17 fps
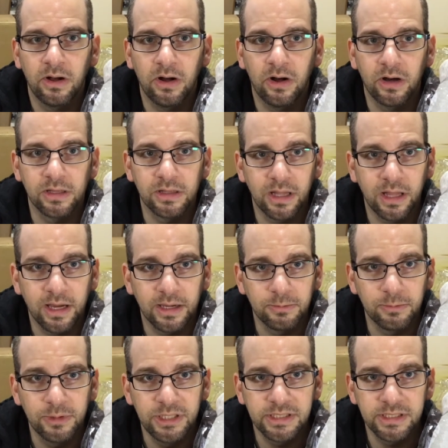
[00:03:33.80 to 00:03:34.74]
online
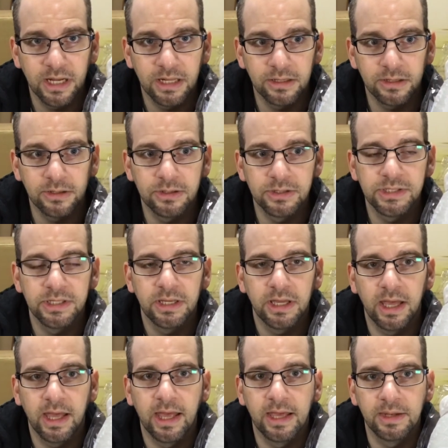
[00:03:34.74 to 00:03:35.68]
resellers
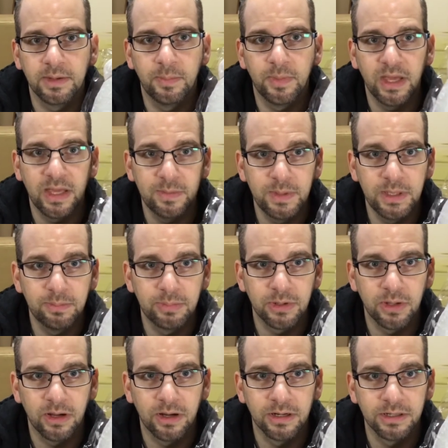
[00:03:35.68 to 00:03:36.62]
and baby
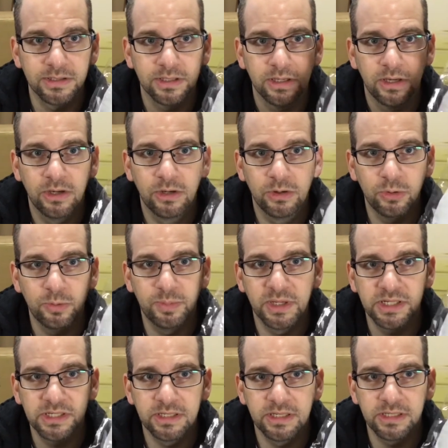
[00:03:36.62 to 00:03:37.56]
blogs who
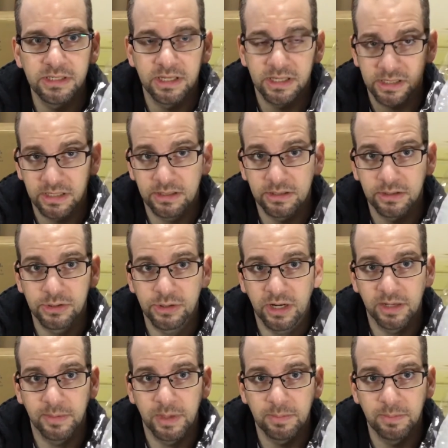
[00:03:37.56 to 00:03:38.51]
pitch these things because they're
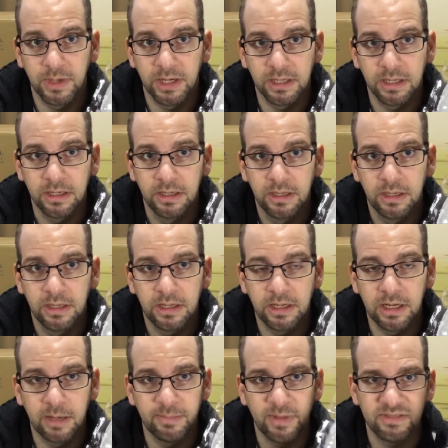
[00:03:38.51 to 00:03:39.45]
trying to make money.
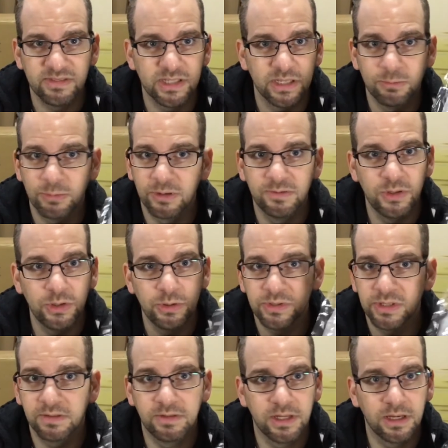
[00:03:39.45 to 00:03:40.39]
I've seen
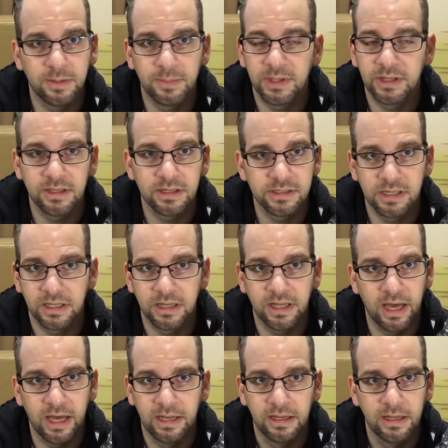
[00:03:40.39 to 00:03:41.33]
reviews of them and things like
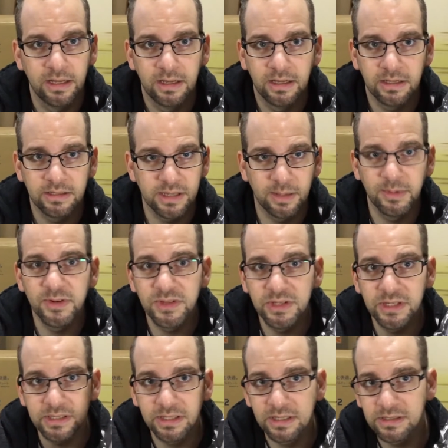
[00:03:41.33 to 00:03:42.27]
that. Some of
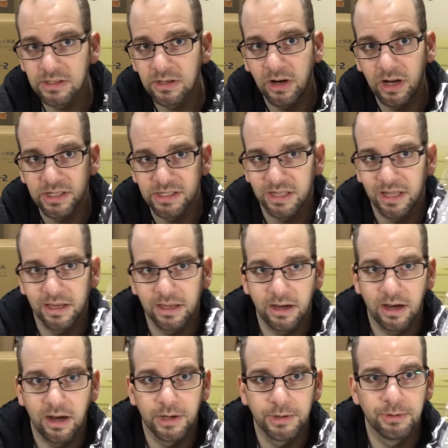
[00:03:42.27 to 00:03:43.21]
these things cost like
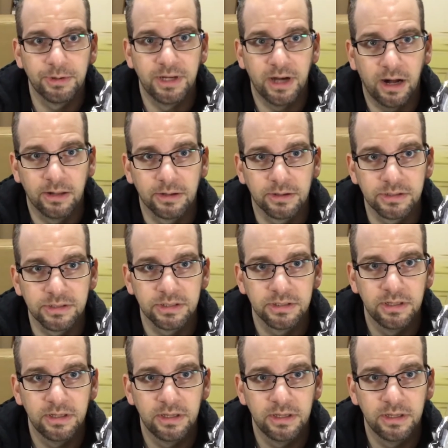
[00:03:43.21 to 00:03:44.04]
$100.